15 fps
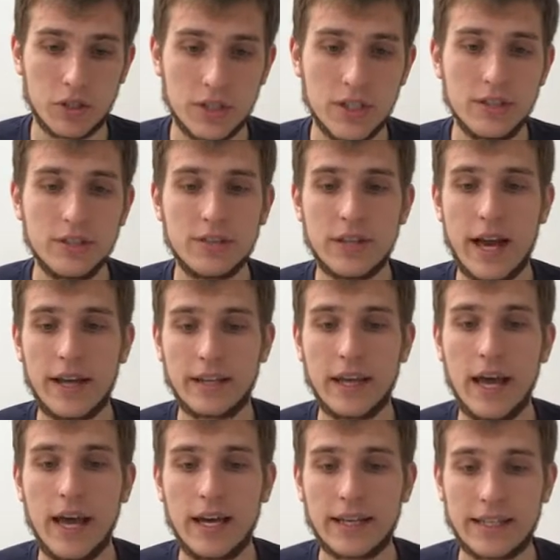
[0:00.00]
notices
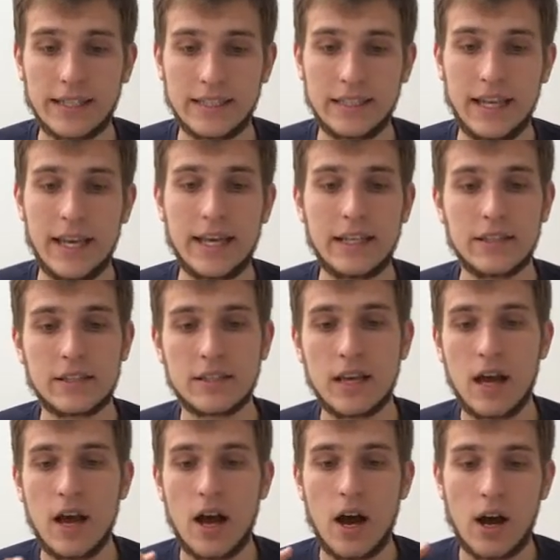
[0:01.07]
that contains
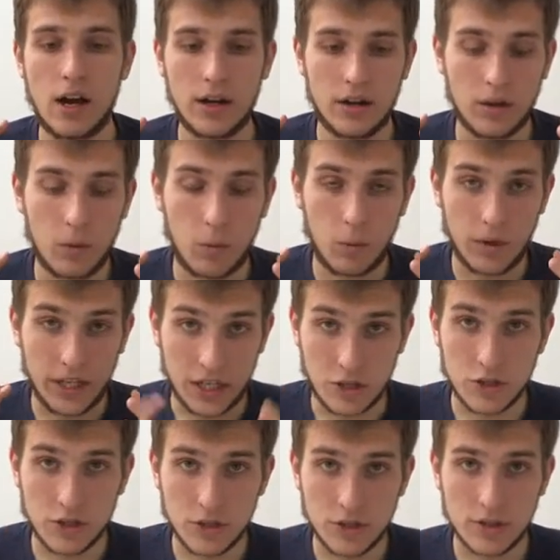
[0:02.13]

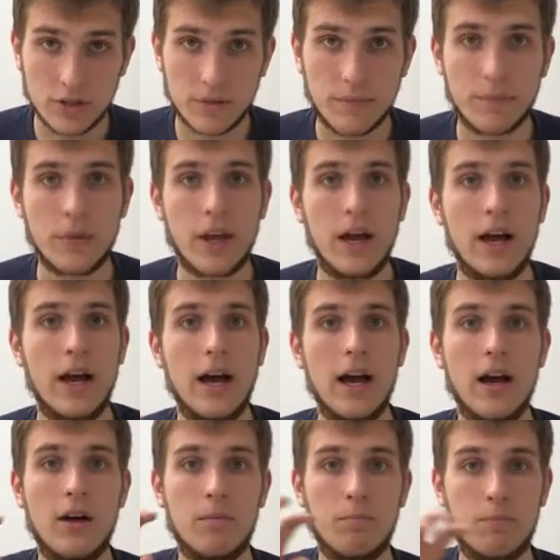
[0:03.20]
issues,
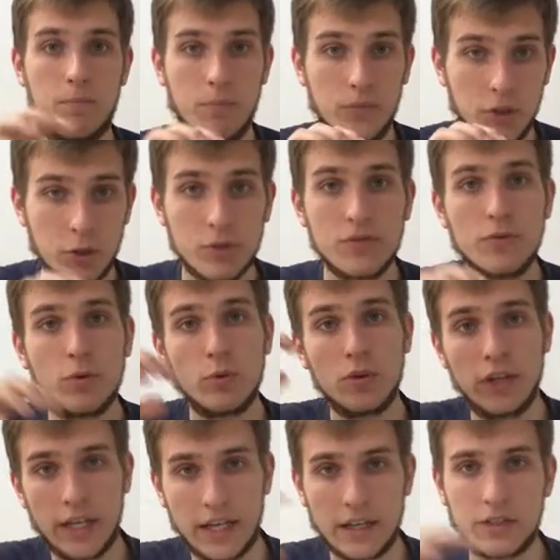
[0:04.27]
useful
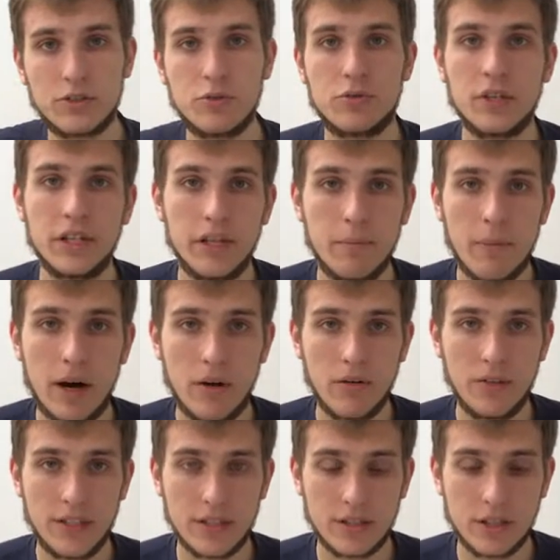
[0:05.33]
link to read
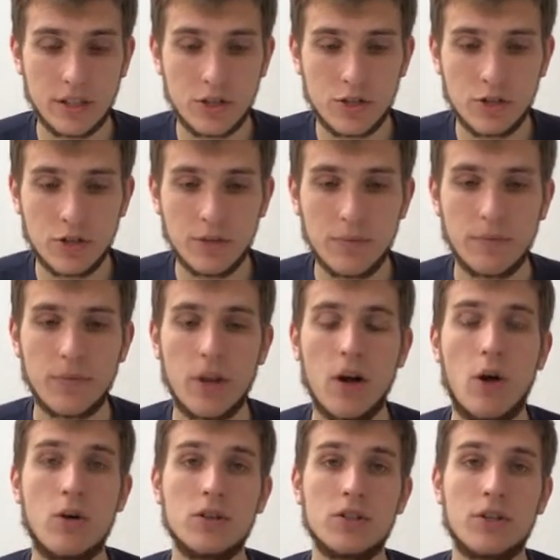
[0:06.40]
about this issue,
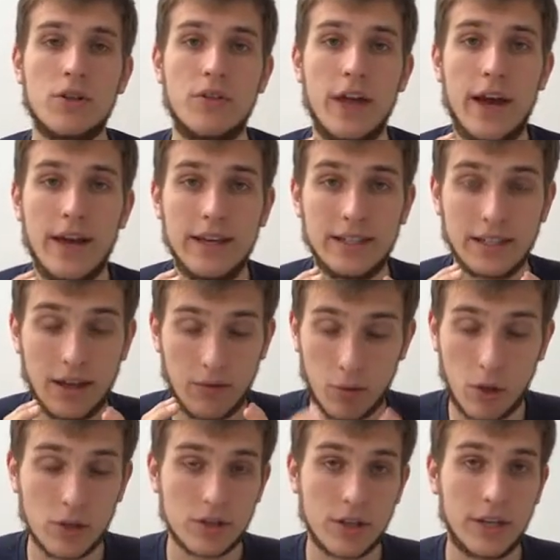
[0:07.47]
also
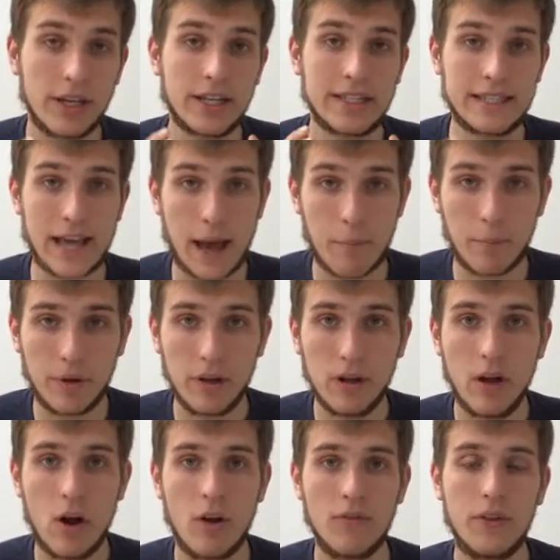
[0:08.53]
an example
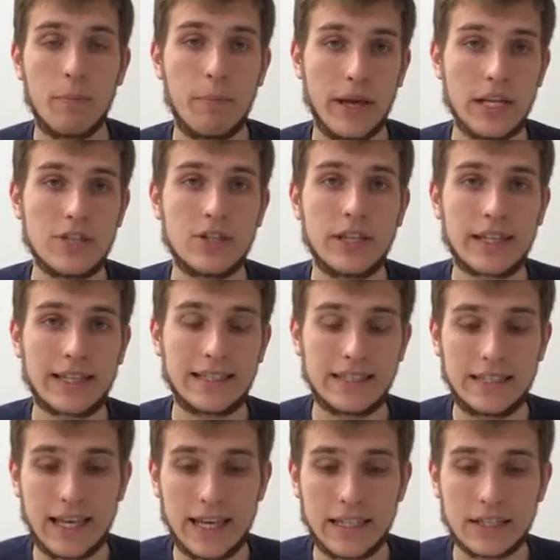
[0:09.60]
of the page that
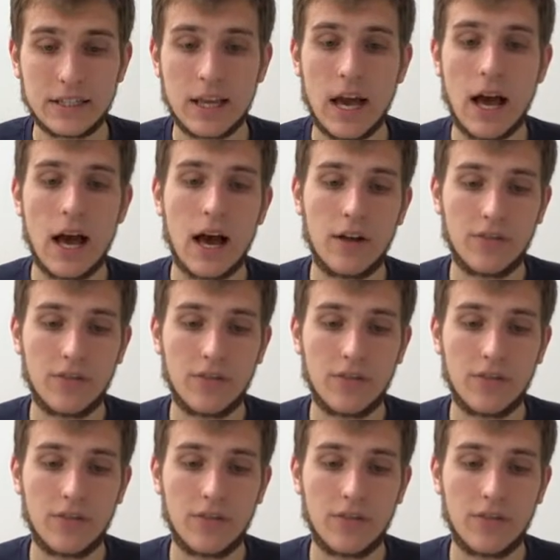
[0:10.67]
contains